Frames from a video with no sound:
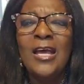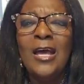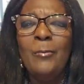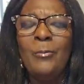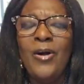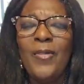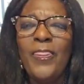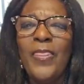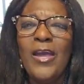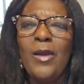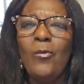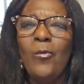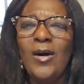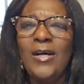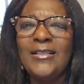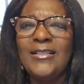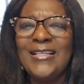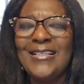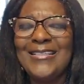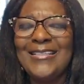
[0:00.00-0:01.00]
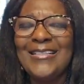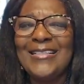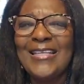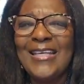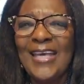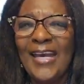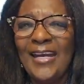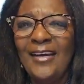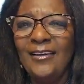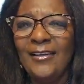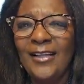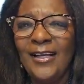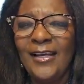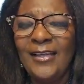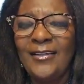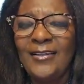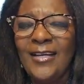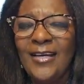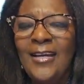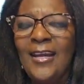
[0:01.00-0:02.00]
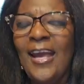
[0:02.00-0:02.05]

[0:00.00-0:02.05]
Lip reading: but they want to scale it